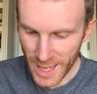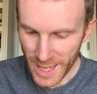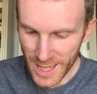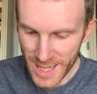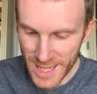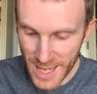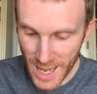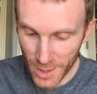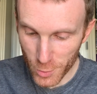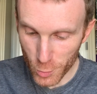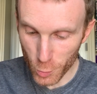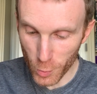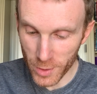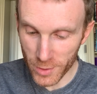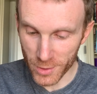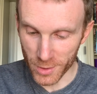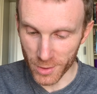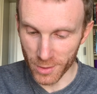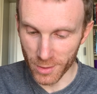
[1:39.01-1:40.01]
He has
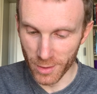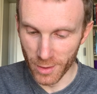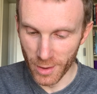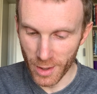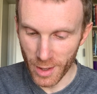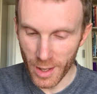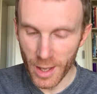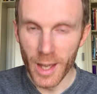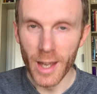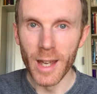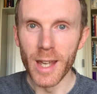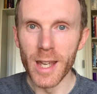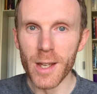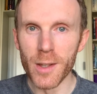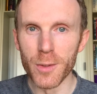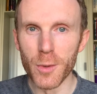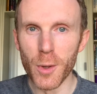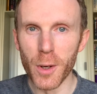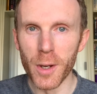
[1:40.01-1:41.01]
risen. He
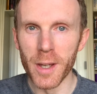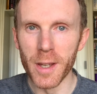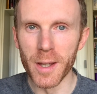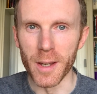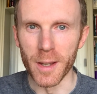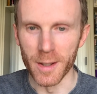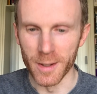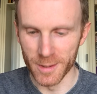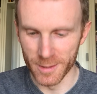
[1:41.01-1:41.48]
is not here.